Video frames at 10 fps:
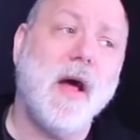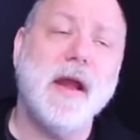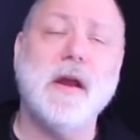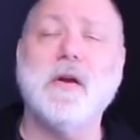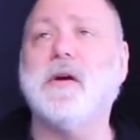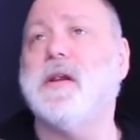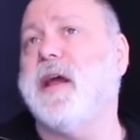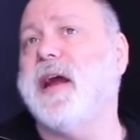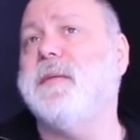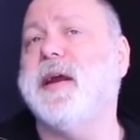Well, I
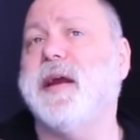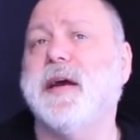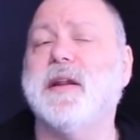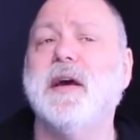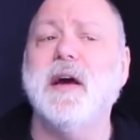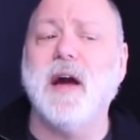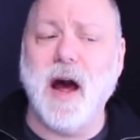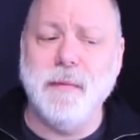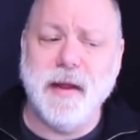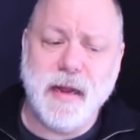hear claiming it.
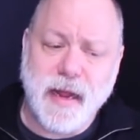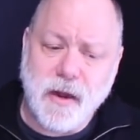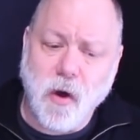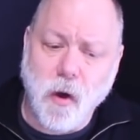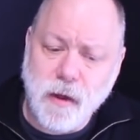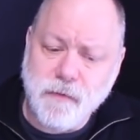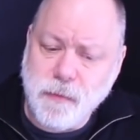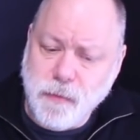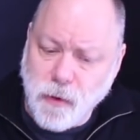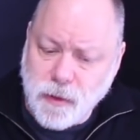I mean, in
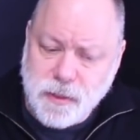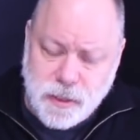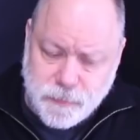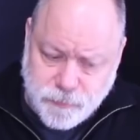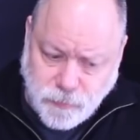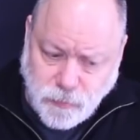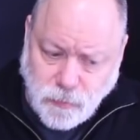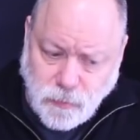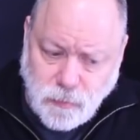all of the books,